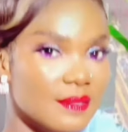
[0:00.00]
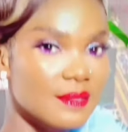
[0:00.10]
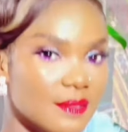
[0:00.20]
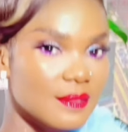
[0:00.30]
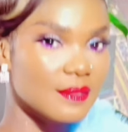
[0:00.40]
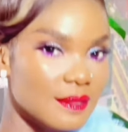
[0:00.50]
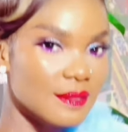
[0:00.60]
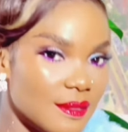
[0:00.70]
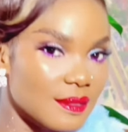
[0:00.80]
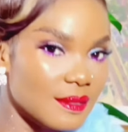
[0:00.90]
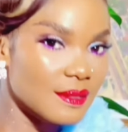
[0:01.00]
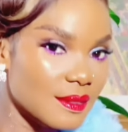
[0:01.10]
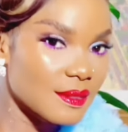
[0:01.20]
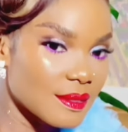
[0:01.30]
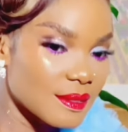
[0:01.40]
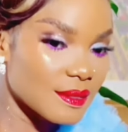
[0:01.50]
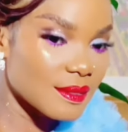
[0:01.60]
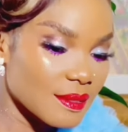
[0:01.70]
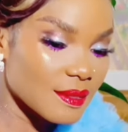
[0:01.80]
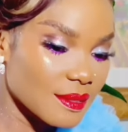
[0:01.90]
She didn't even know what to say. She
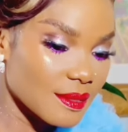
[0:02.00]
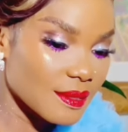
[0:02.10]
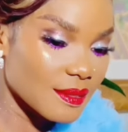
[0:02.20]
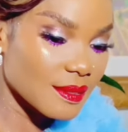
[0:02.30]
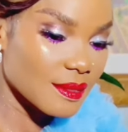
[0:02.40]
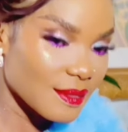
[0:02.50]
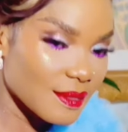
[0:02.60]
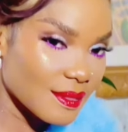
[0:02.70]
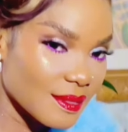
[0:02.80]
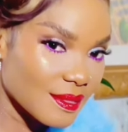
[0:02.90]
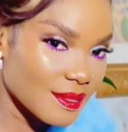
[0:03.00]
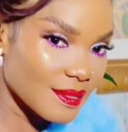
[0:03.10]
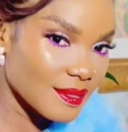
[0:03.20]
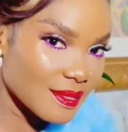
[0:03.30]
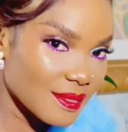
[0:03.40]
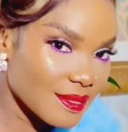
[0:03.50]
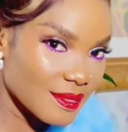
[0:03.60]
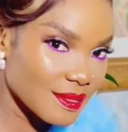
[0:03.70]
was just, you know, trying to express